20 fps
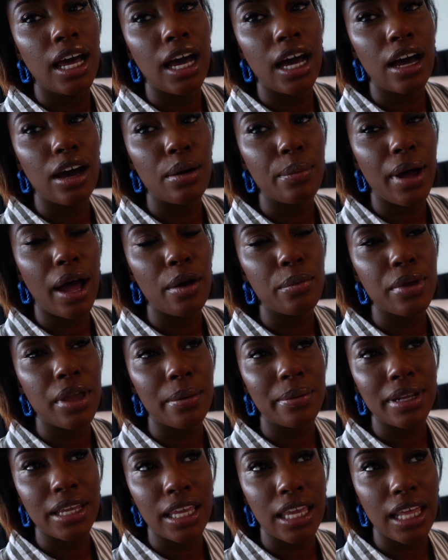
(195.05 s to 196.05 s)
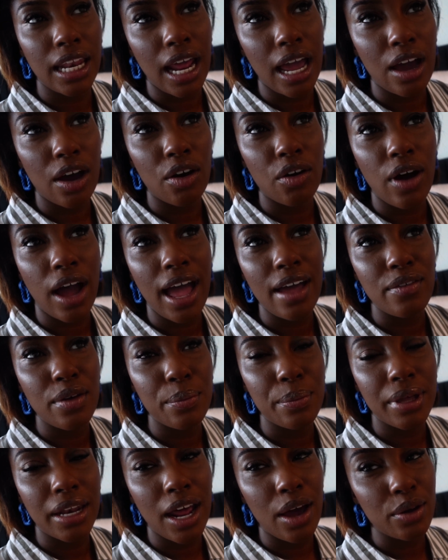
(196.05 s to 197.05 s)
I'll be able to get out. I
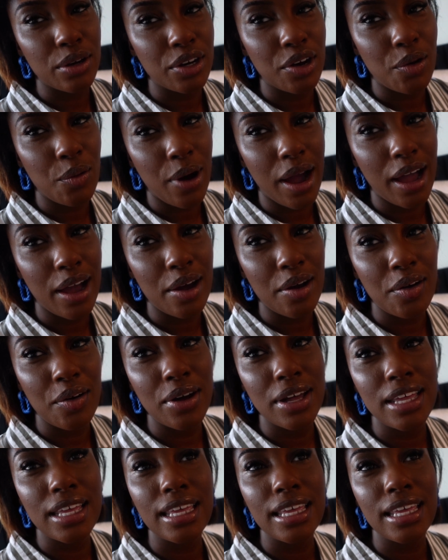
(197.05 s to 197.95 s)
haven't been out in a while.